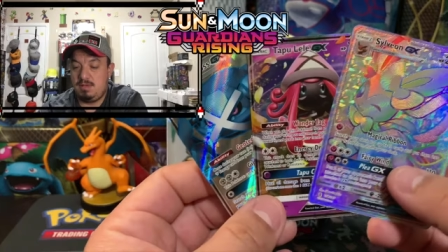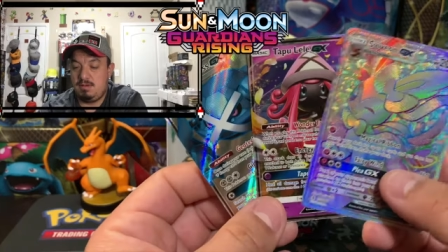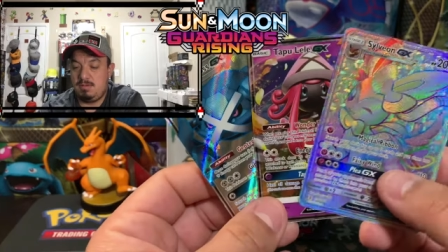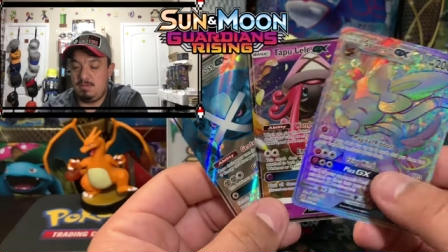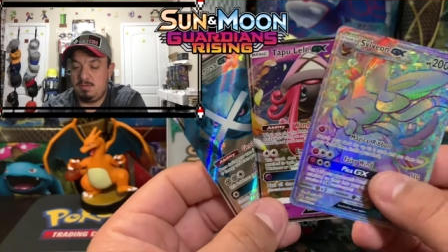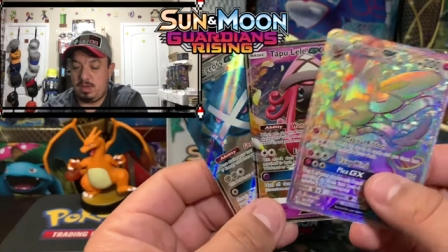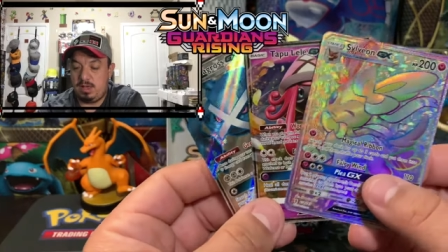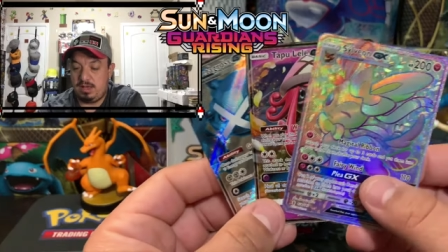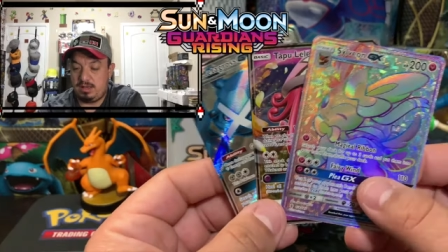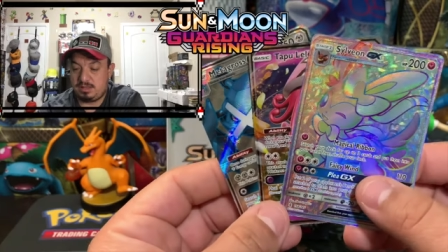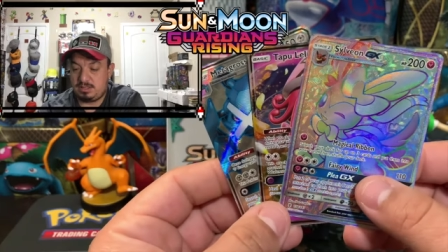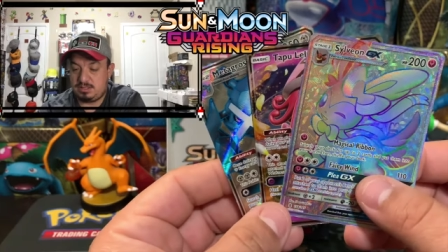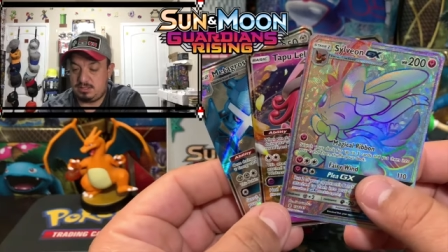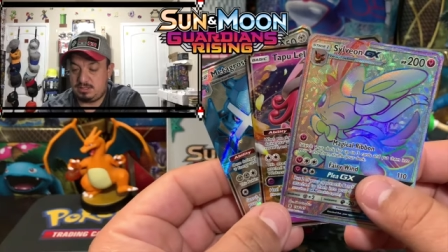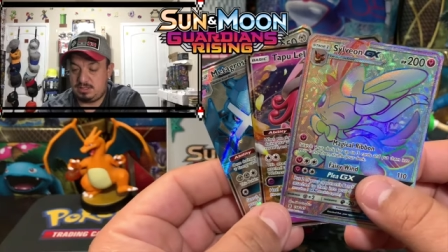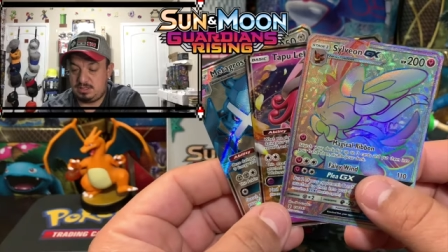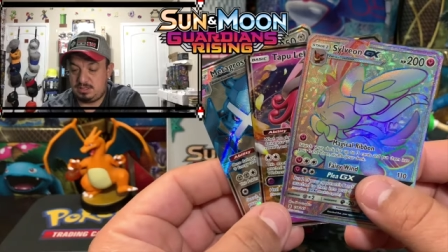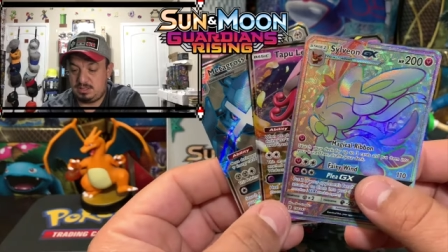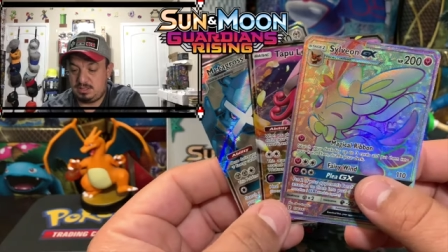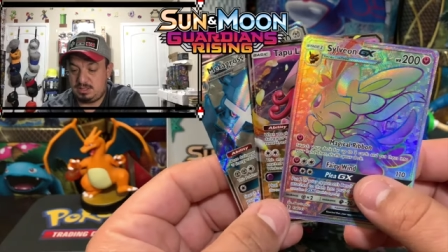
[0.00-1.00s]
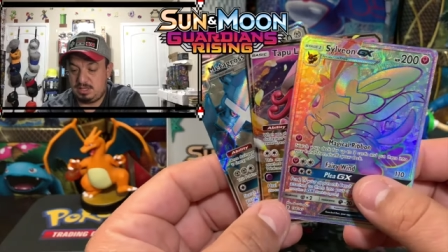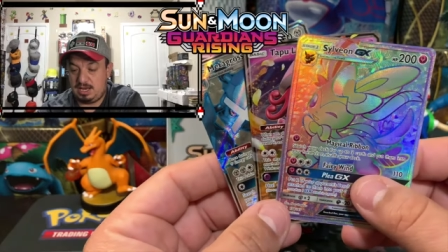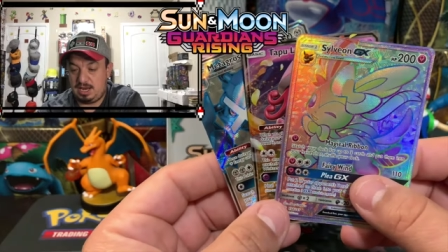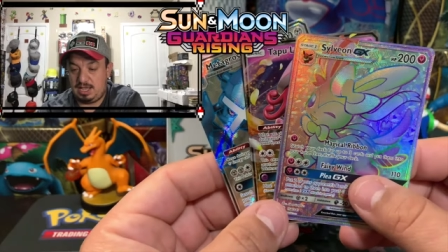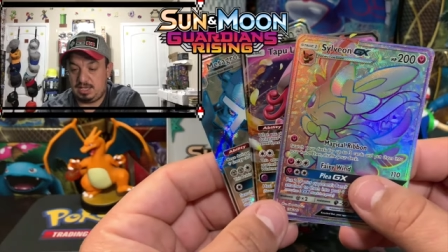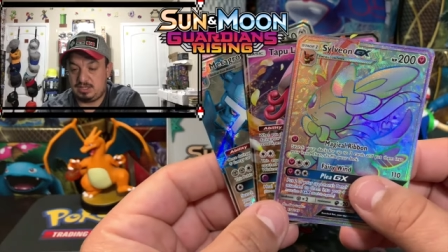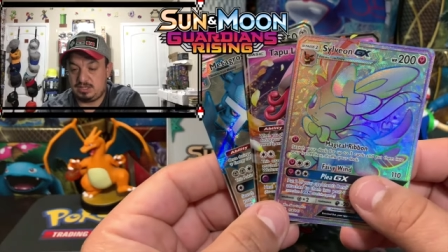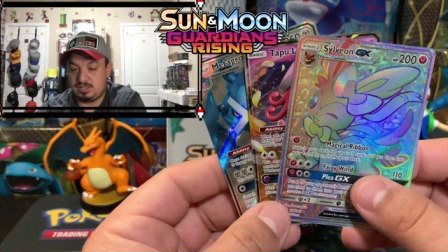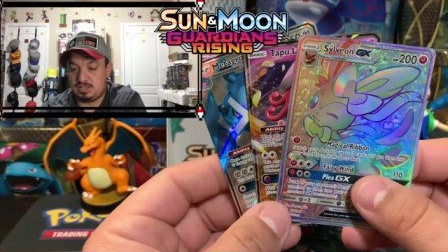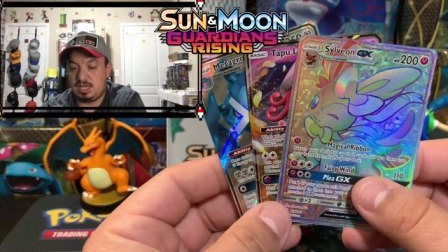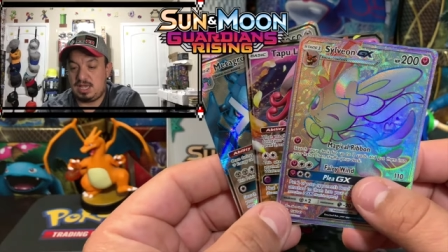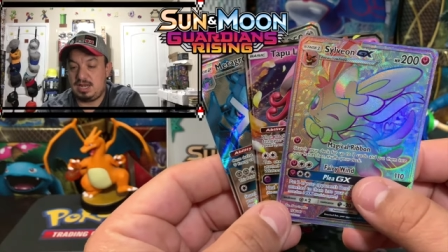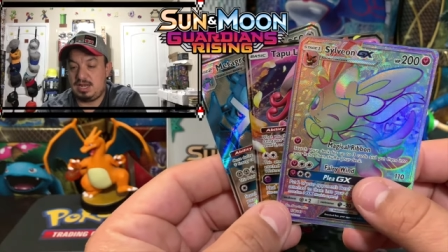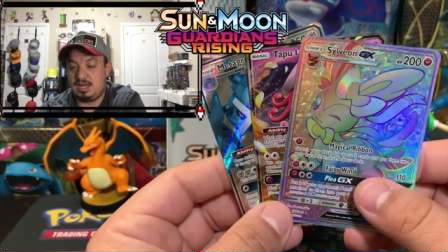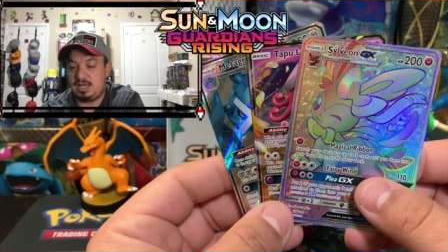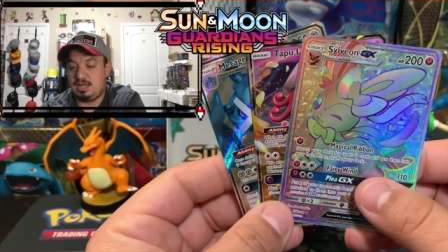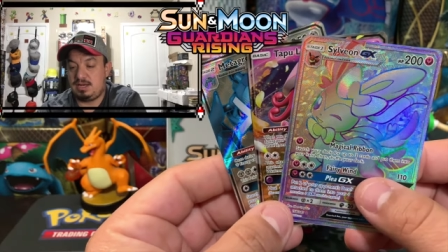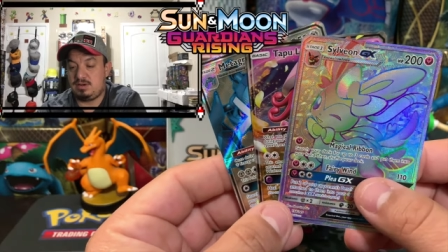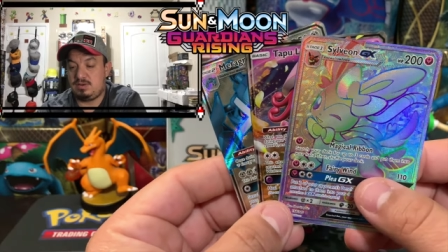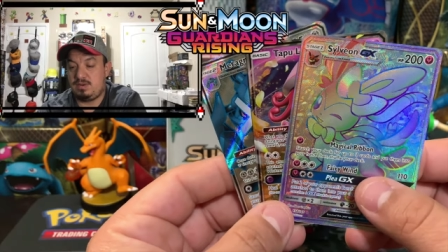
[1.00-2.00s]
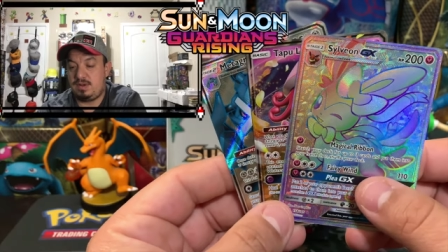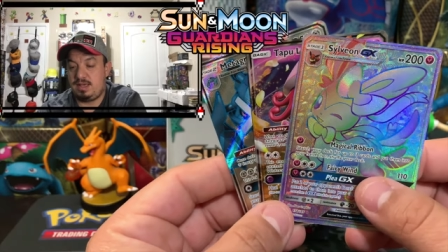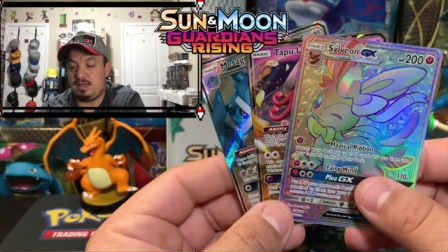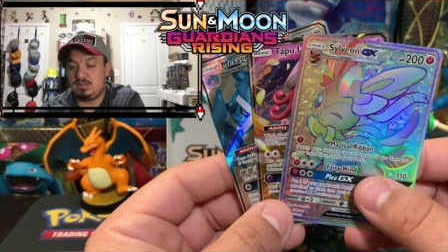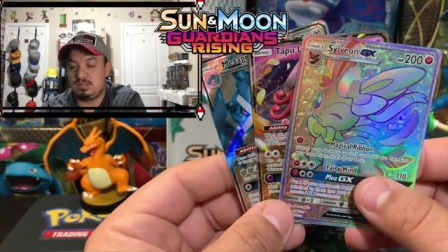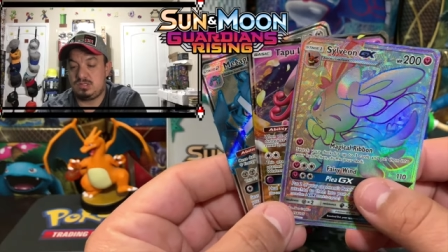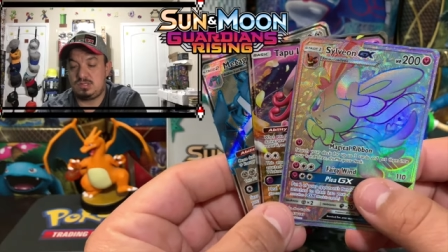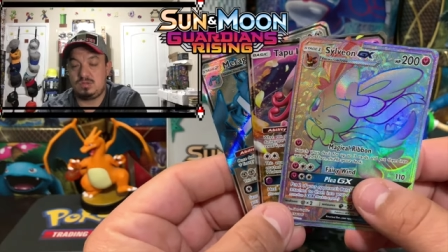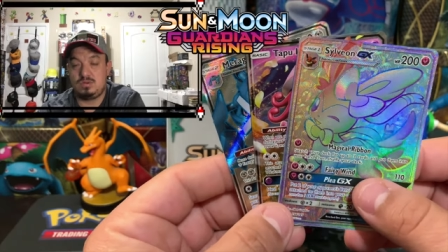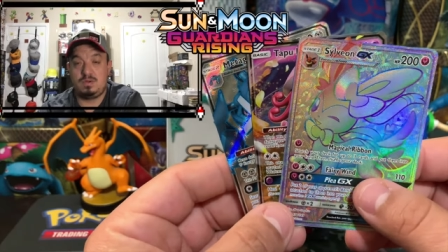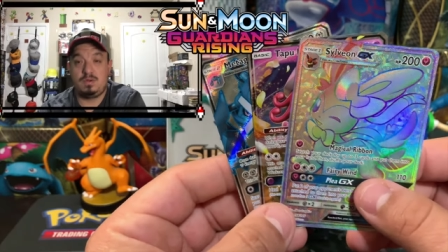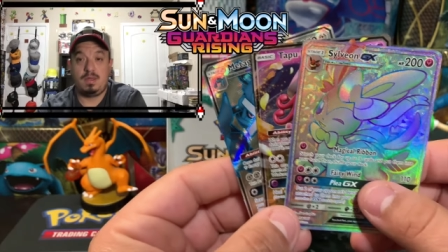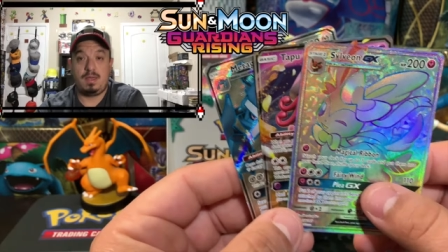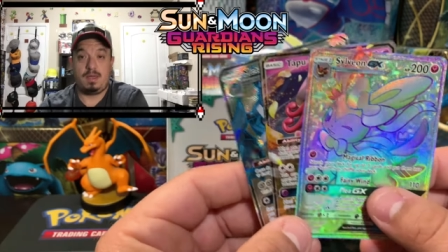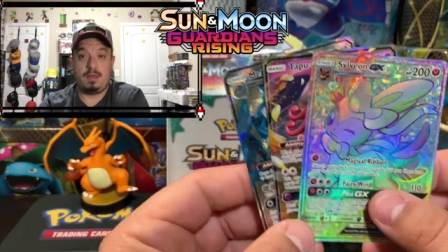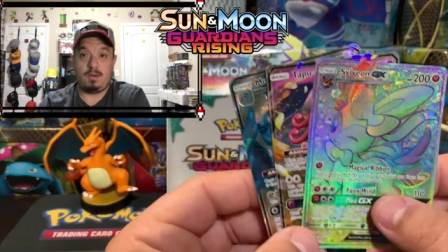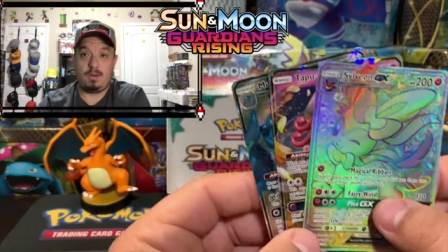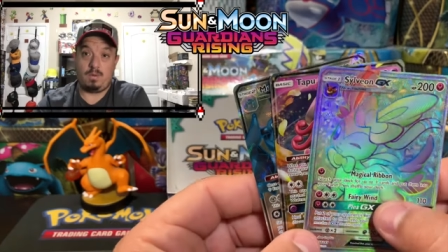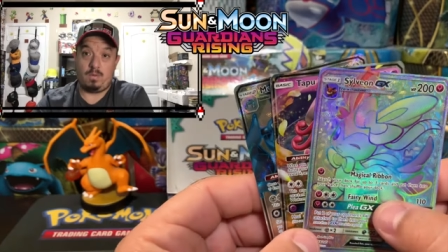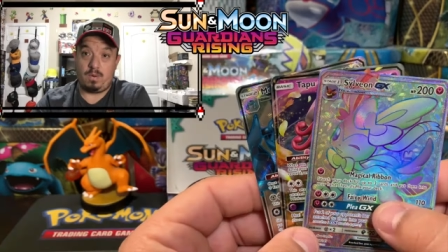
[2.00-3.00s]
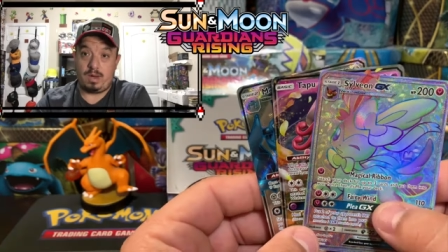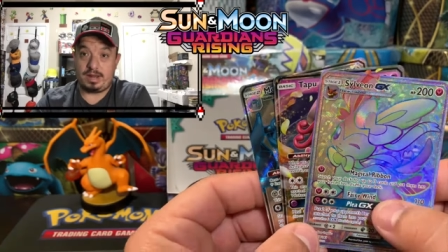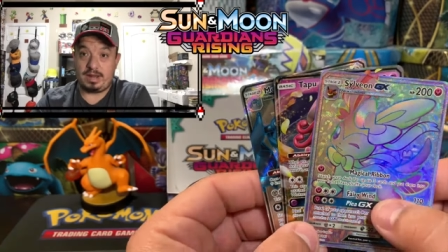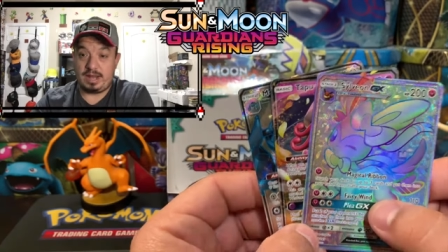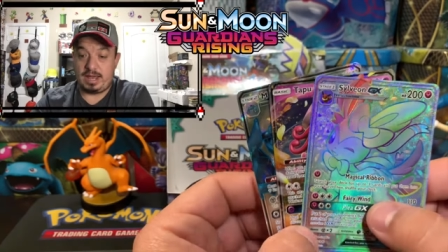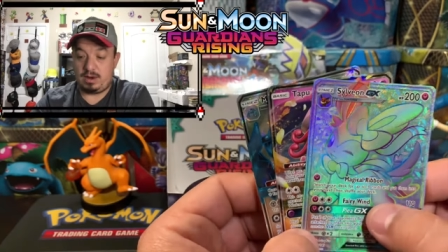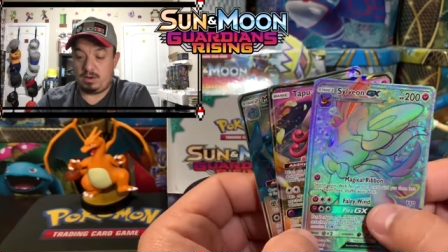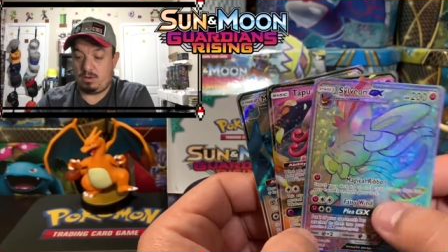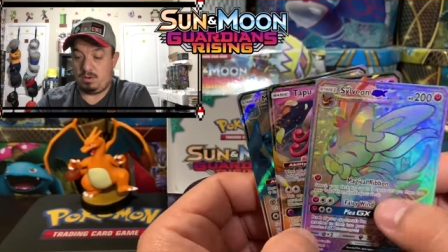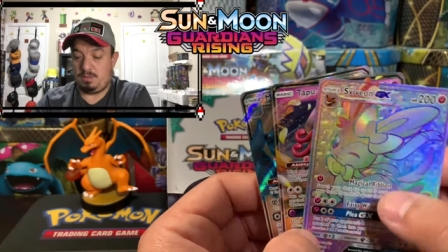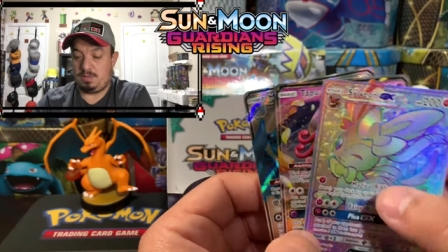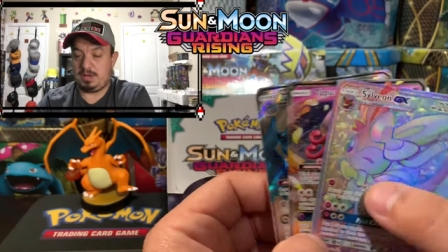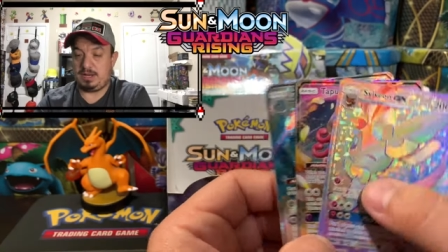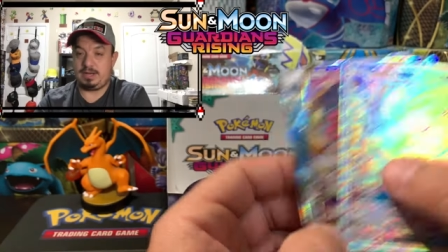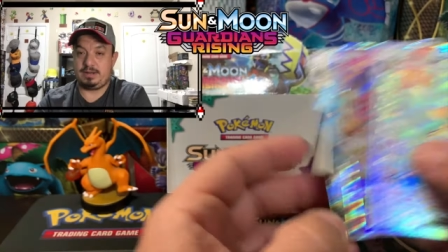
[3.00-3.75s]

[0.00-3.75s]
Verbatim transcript: box that I just had laying around, so why not open